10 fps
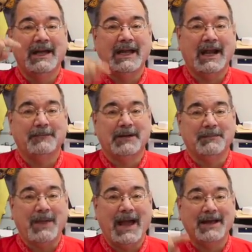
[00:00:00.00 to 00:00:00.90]
and I'm going to
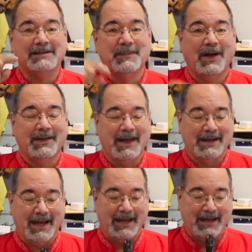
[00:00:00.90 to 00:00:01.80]
pass by
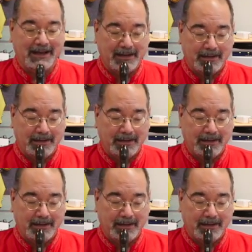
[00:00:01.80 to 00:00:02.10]
that A.